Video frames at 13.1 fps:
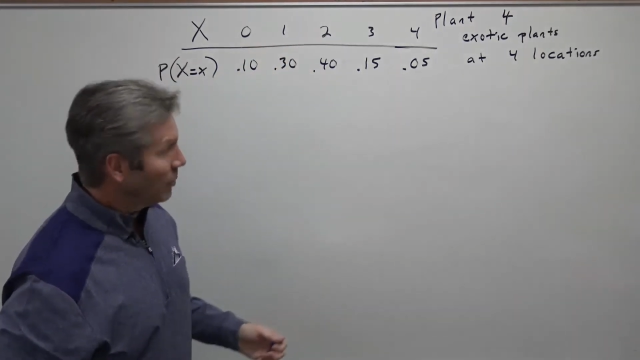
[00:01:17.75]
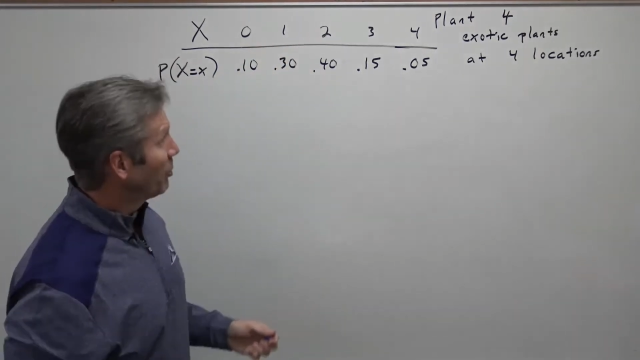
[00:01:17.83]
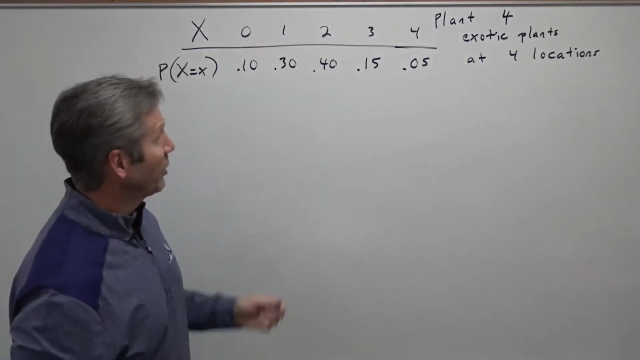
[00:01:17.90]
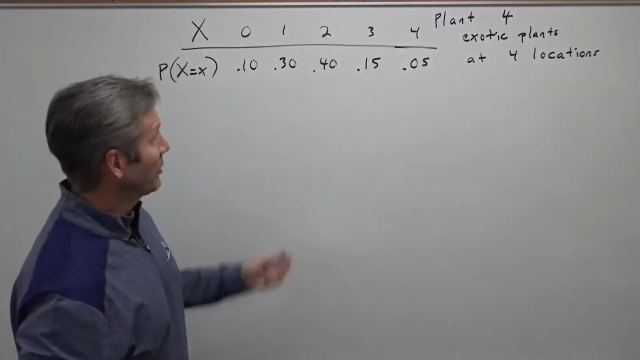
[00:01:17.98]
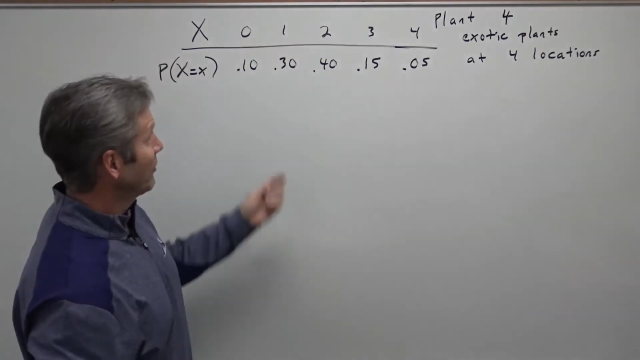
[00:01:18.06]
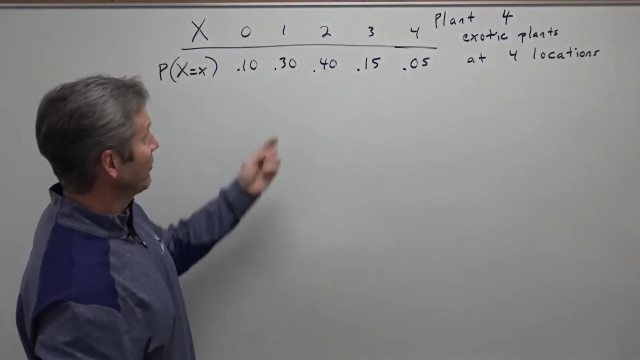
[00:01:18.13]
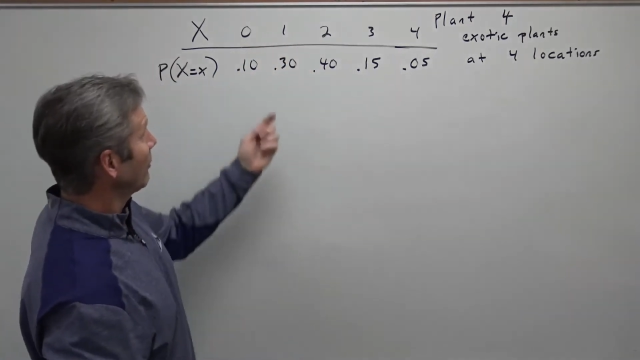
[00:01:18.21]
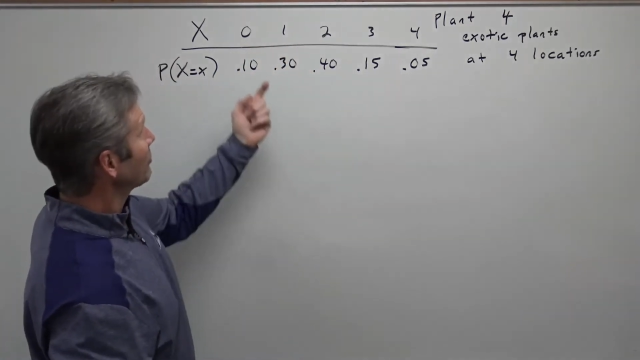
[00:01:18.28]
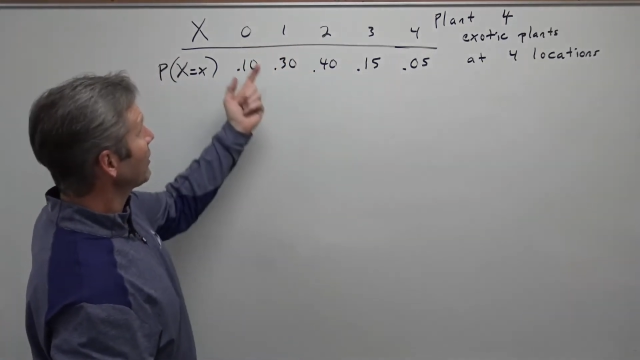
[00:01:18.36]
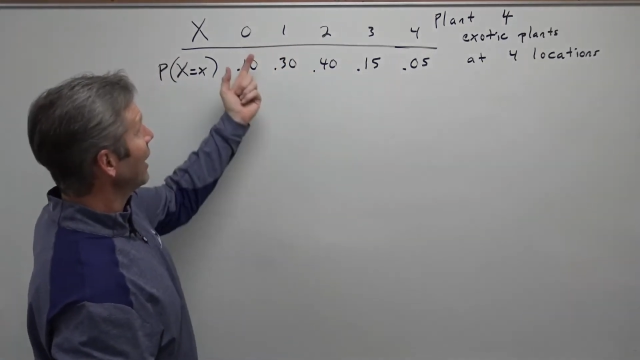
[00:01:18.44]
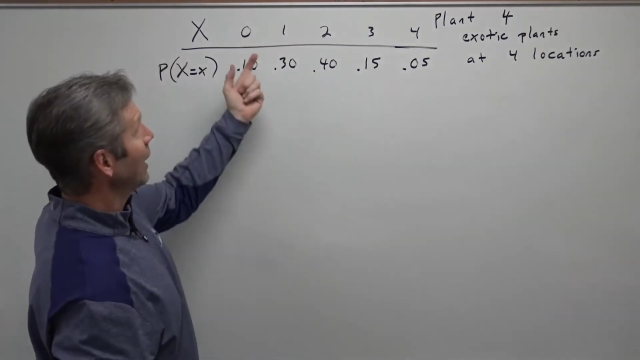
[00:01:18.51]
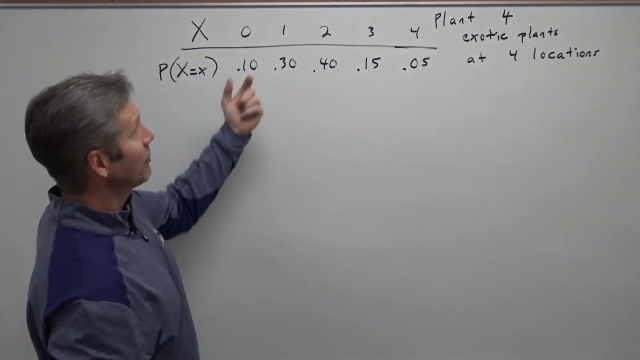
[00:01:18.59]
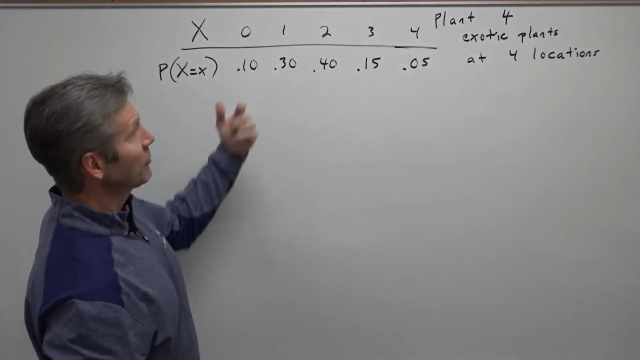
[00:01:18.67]
but
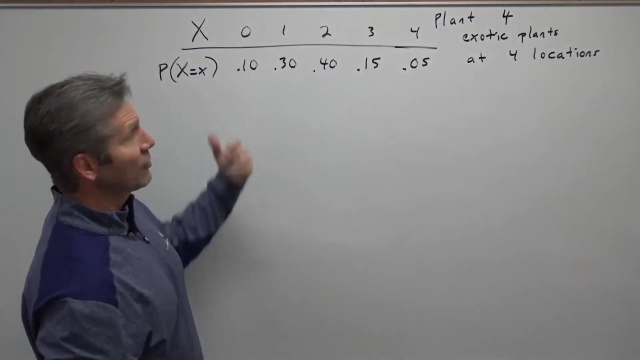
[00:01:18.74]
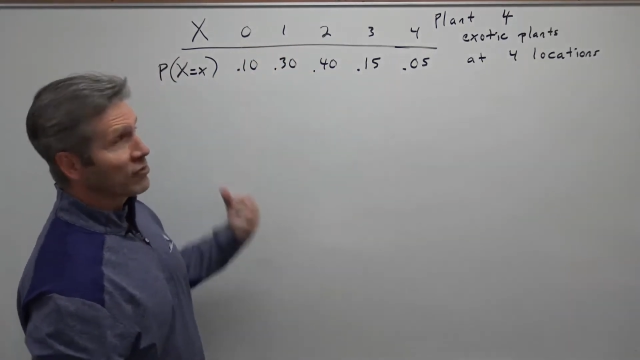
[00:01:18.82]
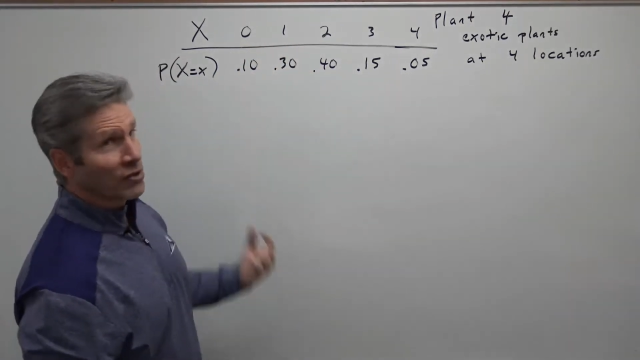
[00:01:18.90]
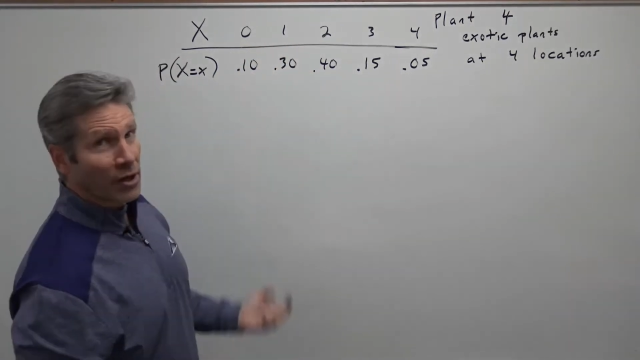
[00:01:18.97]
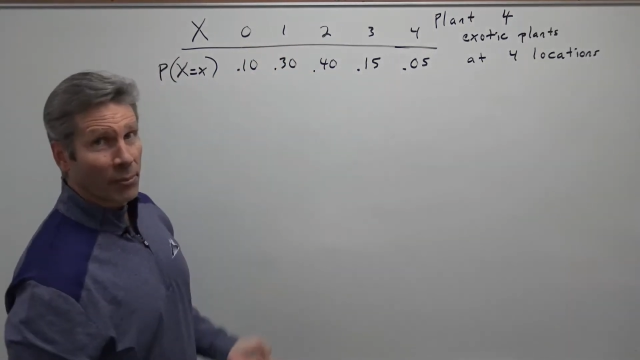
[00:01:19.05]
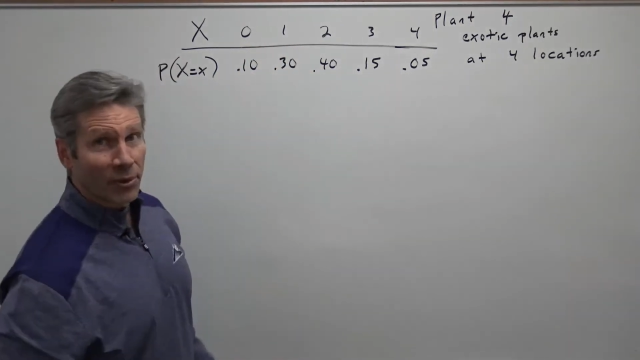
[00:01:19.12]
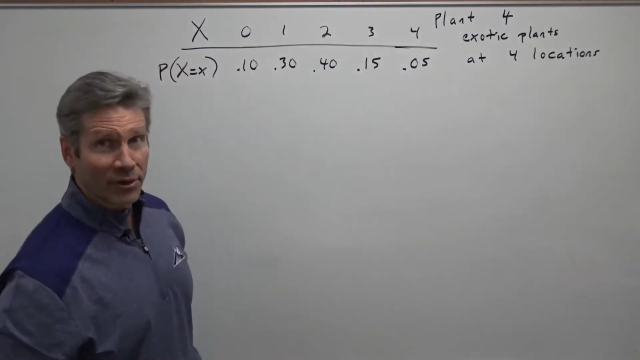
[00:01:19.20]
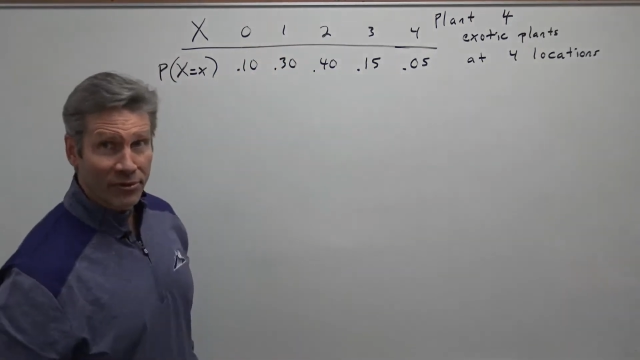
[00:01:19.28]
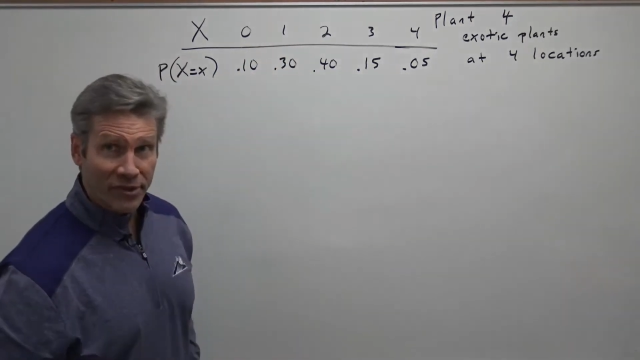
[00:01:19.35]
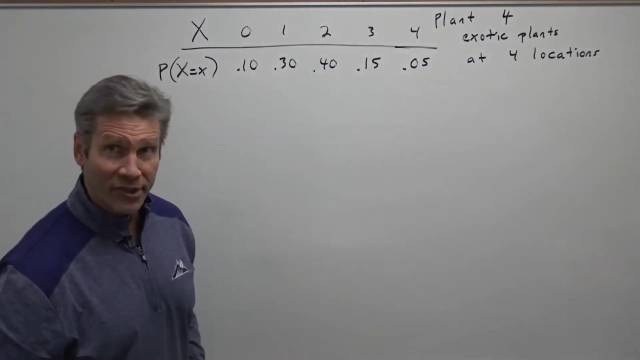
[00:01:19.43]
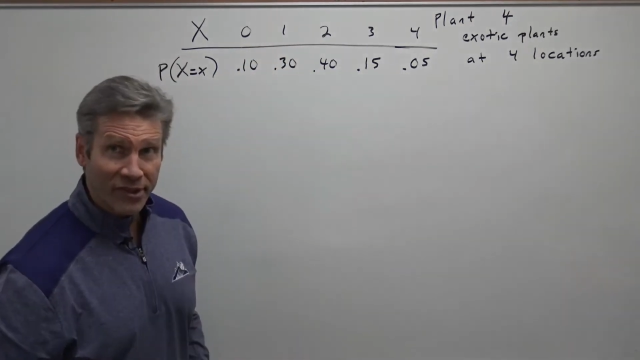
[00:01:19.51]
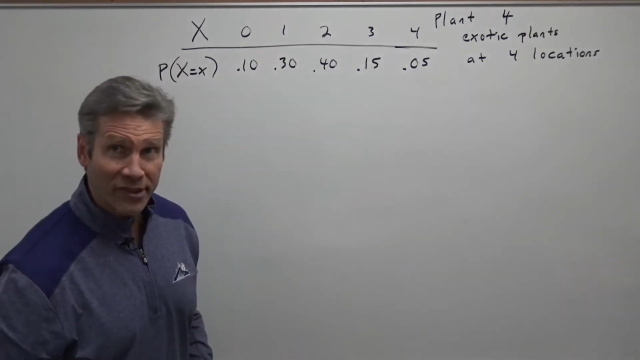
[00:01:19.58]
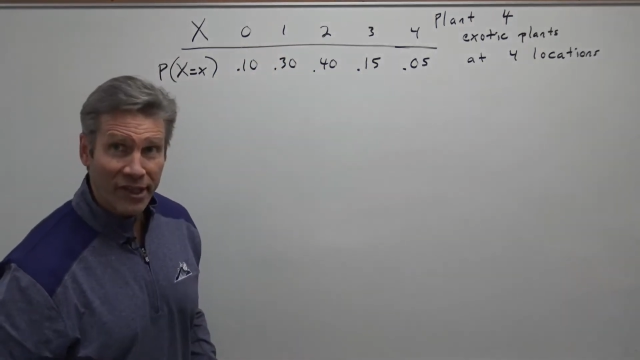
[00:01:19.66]
sometimes it's number of
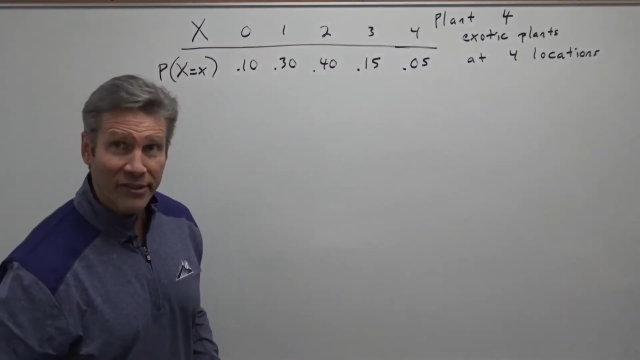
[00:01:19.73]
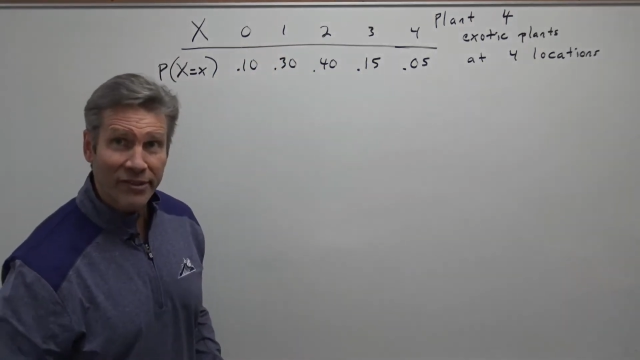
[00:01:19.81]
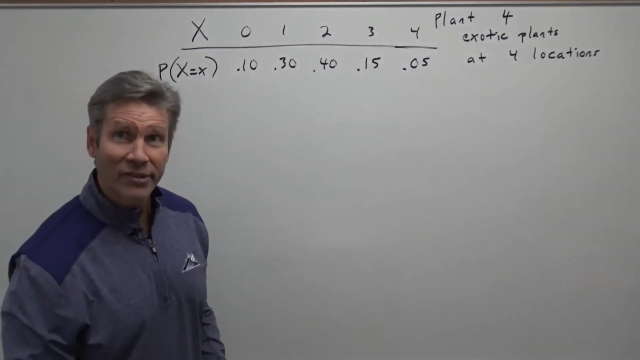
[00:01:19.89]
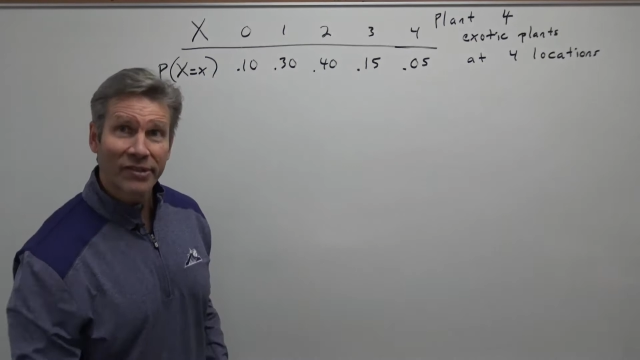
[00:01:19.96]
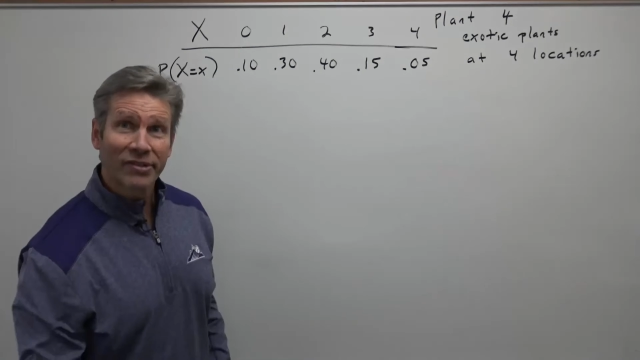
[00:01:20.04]
successes,